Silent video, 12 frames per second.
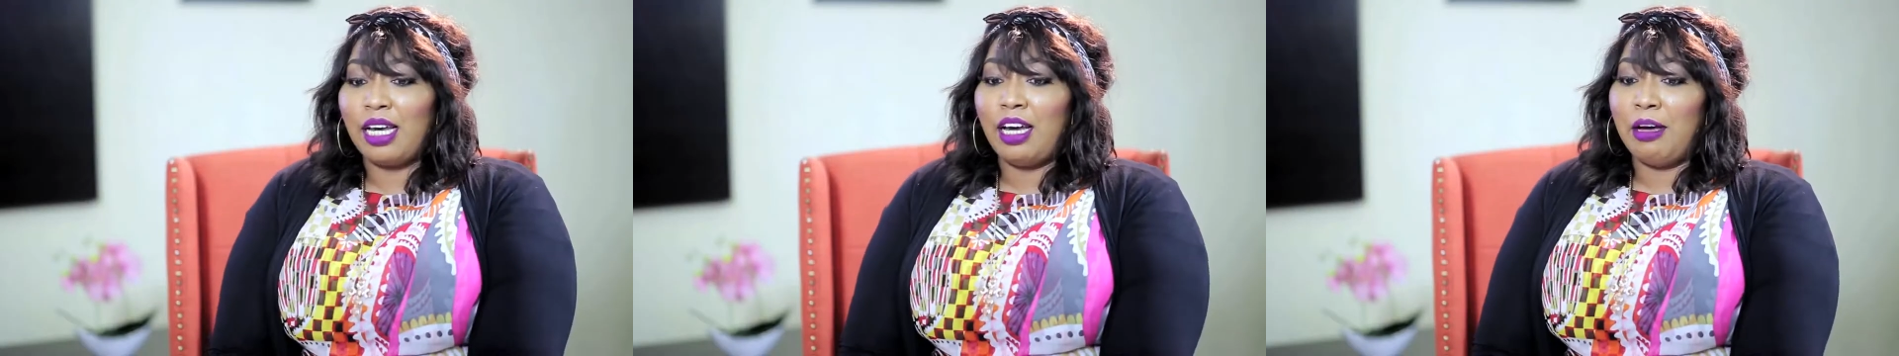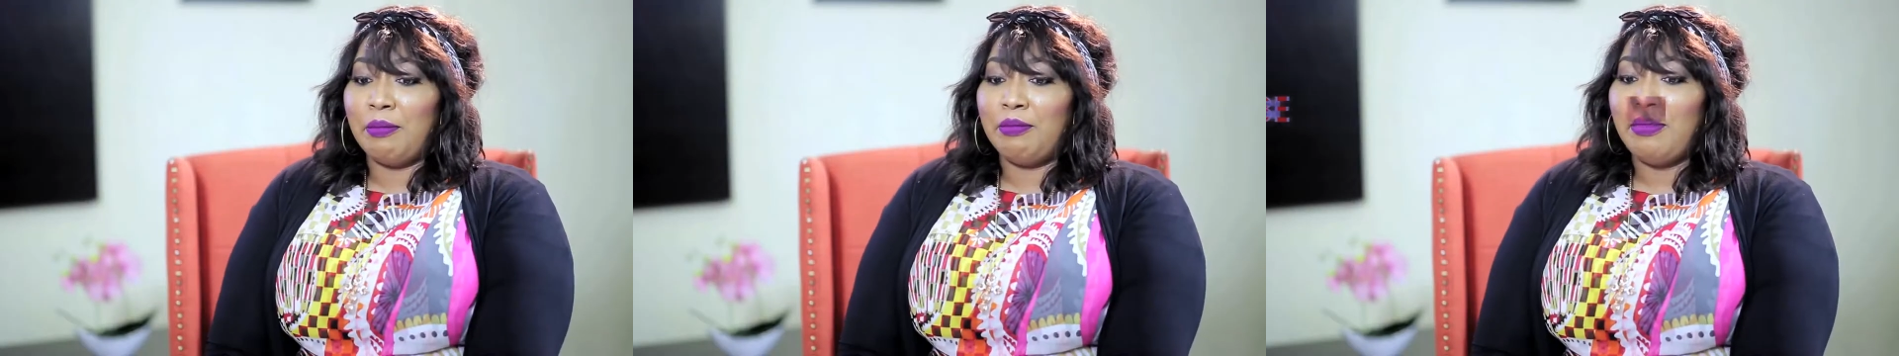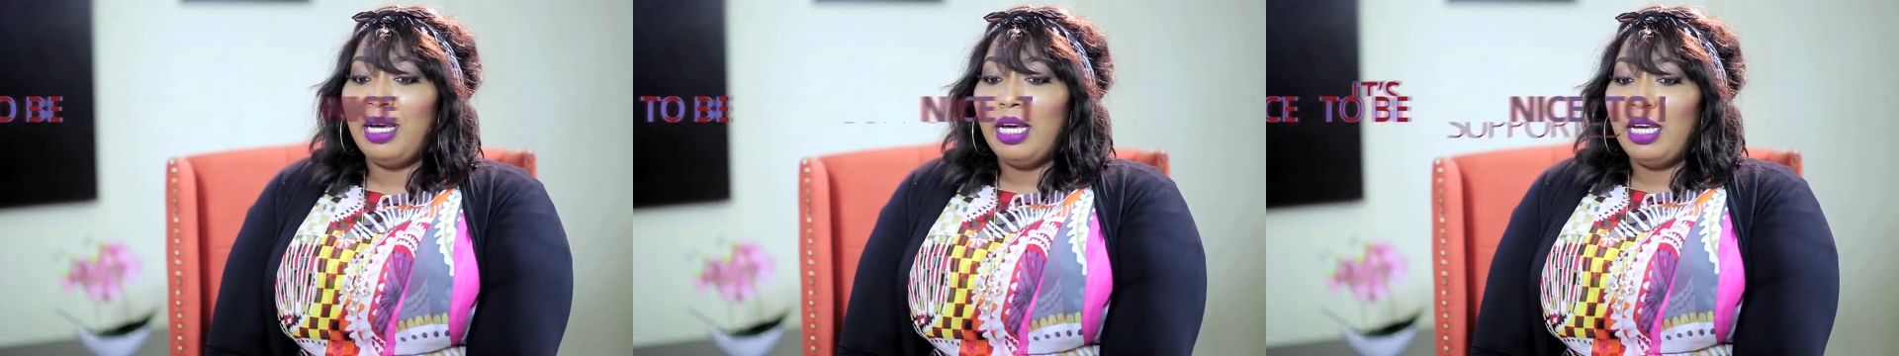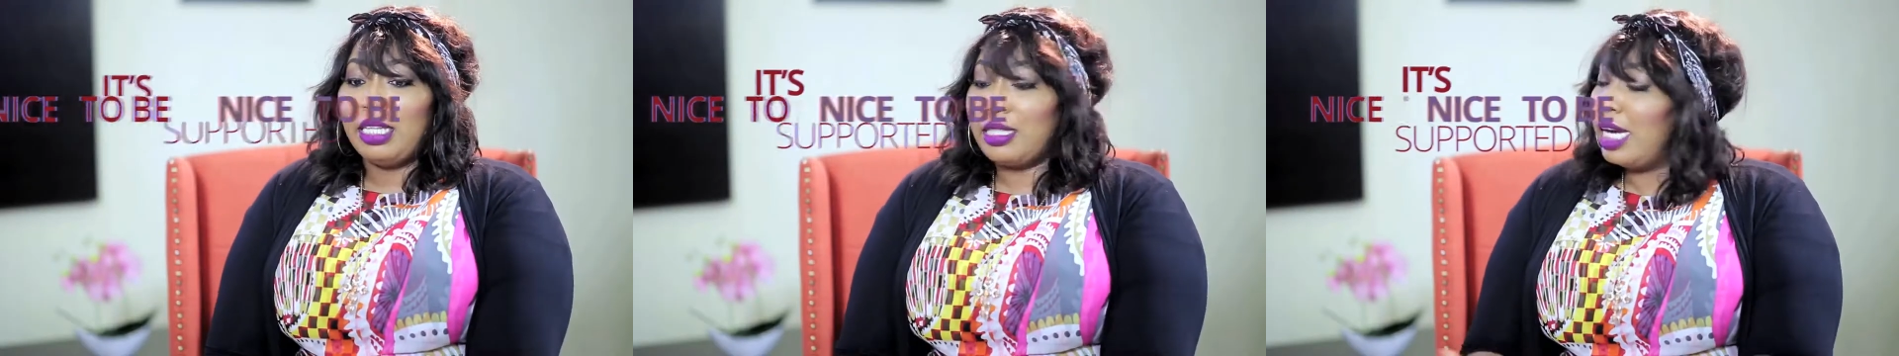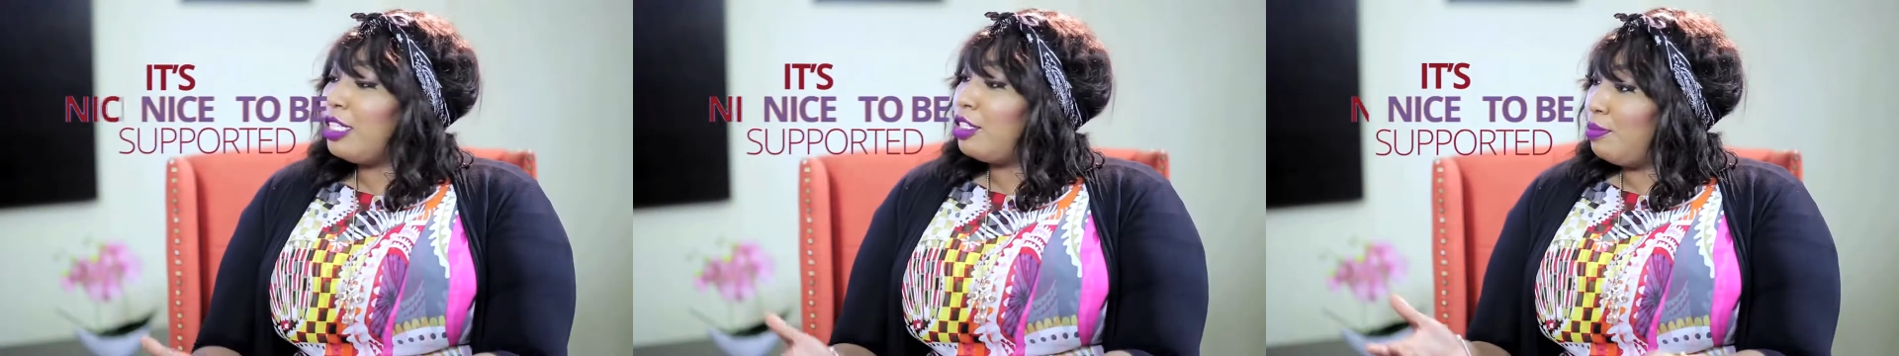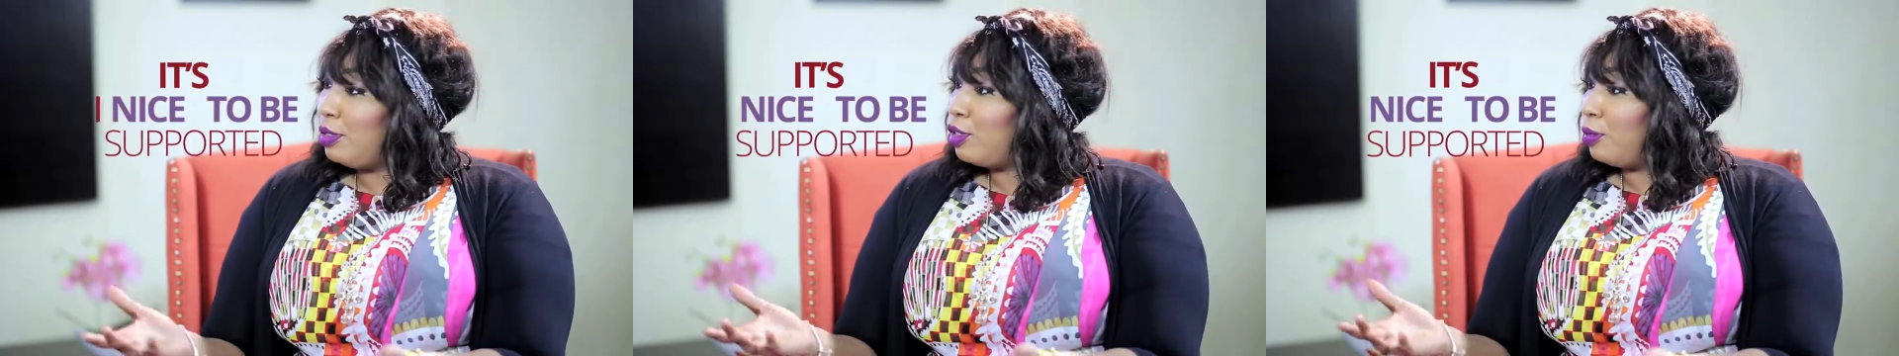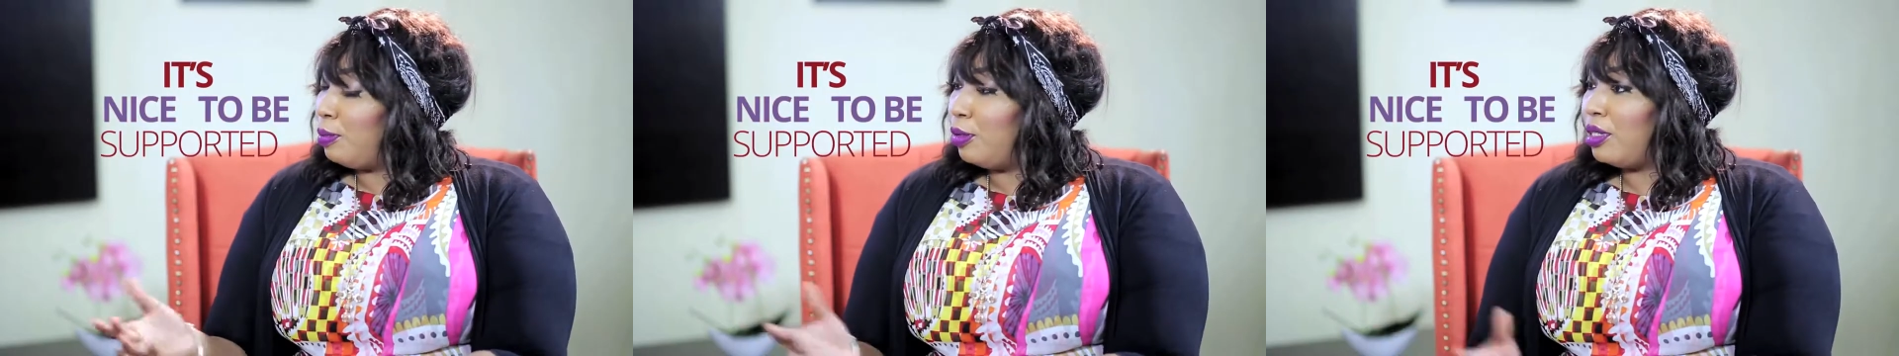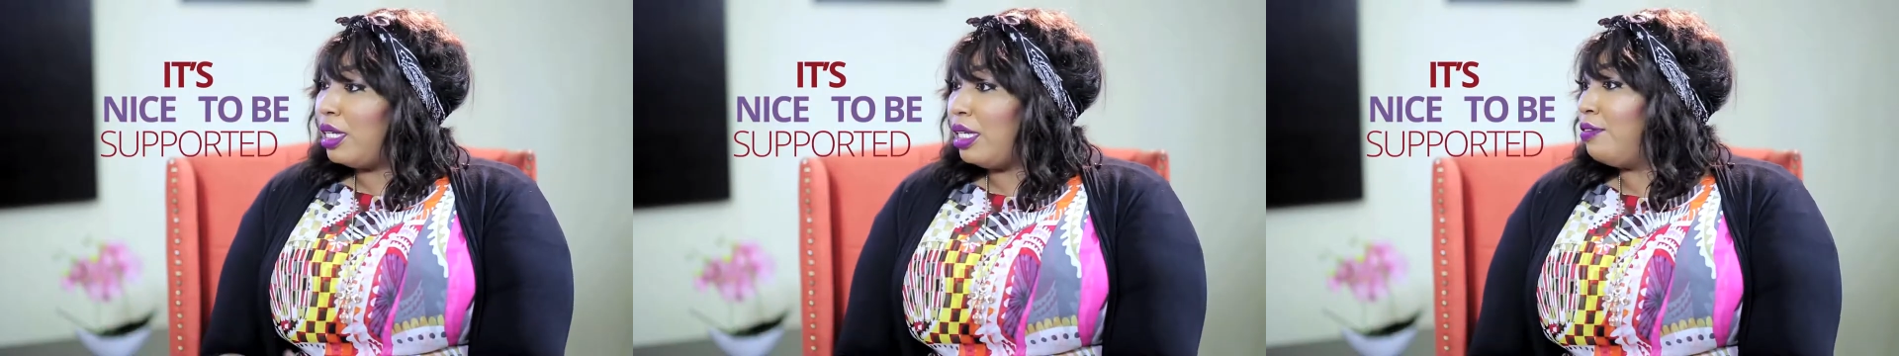Um, it's nice to be
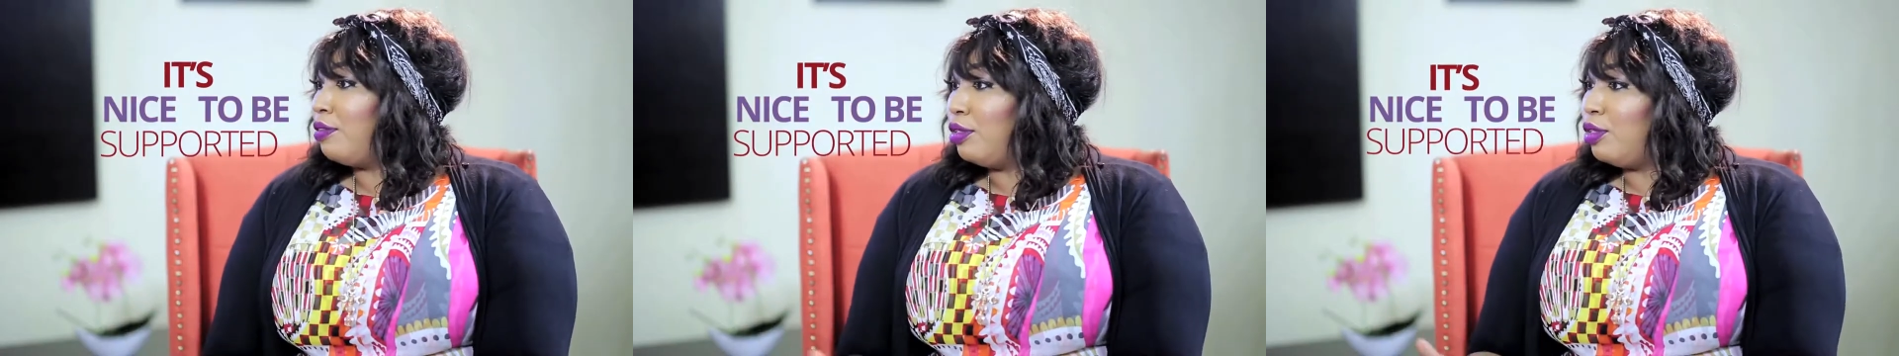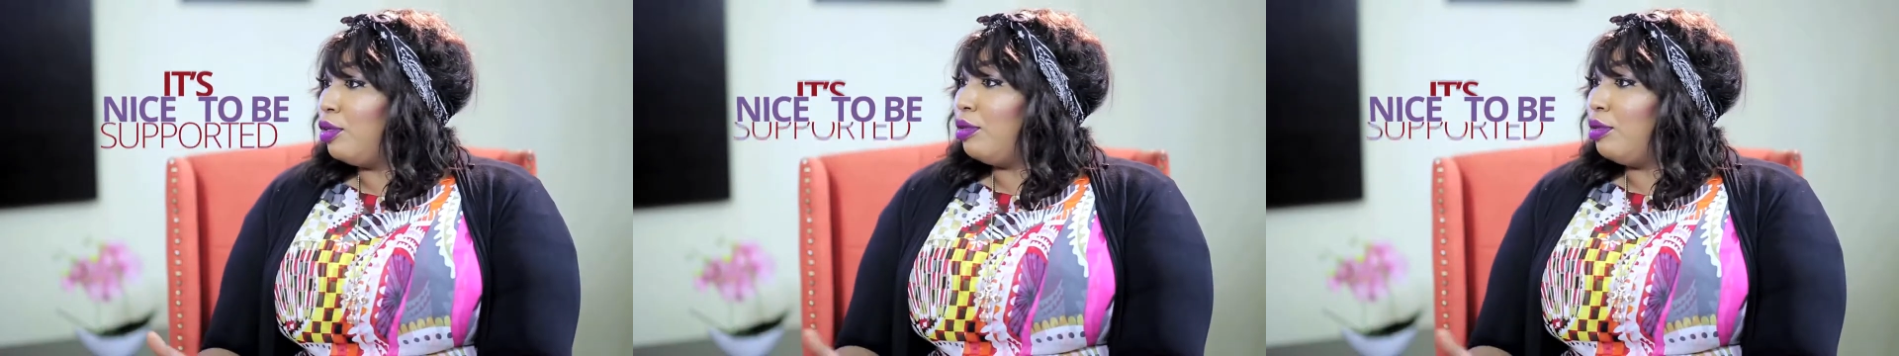supported even though